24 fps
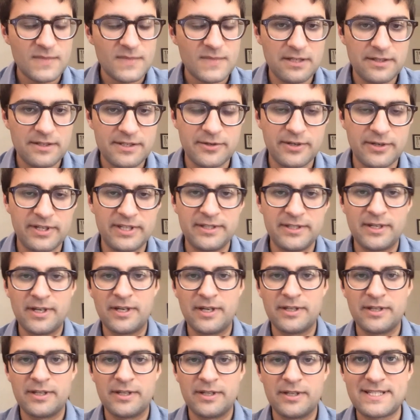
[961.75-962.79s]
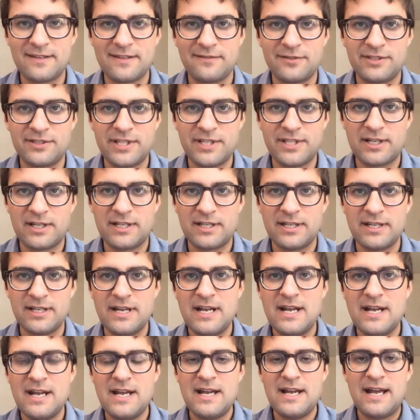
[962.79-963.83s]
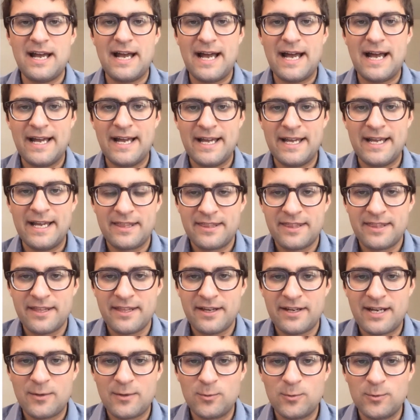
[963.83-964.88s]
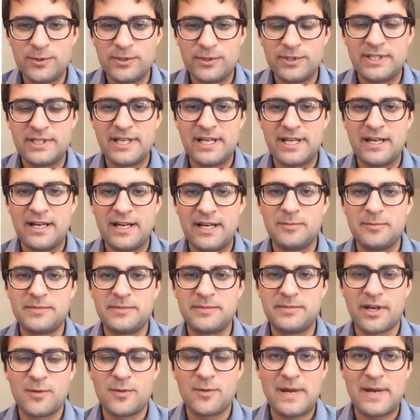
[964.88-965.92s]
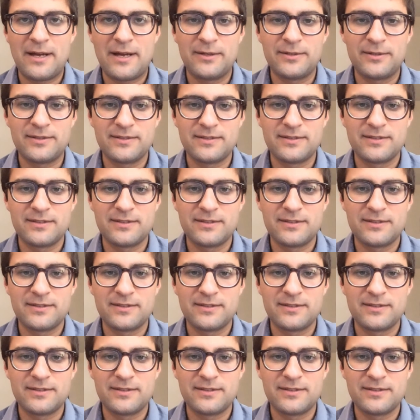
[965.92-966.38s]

So in the rest of the talk, I thought I would talk about